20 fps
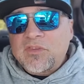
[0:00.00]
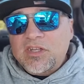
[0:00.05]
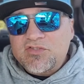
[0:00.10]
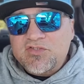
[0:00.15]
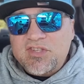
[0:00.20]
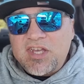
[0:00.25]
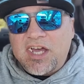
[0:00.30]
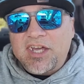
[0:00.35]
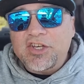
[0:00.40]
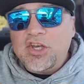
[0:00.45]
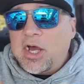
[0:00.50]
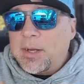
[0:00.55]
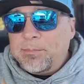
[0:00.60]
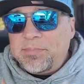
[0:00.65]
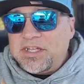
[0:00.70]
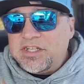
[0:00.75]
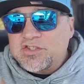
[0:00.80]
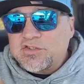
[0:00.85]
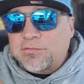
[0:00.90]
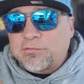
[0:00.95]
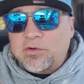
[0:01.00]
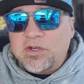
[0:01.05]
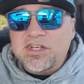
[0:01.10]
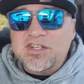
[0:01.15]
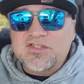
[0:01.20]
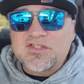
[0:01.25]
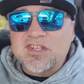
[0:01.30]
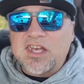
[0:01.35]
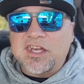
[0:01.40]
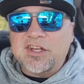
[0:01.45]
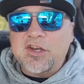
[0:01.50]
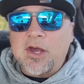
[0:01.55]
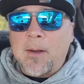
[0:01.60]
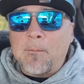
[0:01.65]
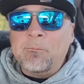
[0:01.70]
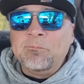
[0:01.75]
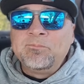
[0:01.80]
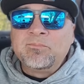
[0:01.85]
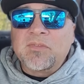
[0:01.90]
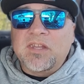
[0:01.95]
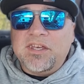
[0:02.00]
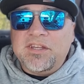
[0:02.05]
Sign up. It's free to sign up.